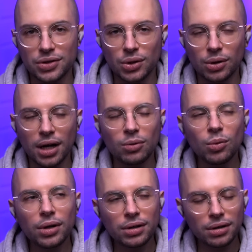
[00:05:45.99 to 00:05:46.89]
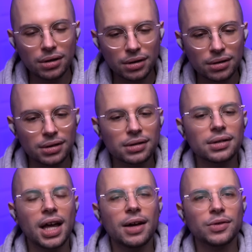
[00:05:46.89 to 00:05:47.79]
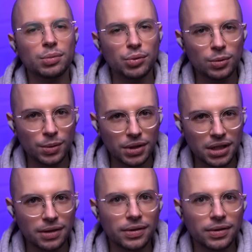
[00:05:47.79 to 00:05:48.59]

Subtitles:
So I wonder after puberty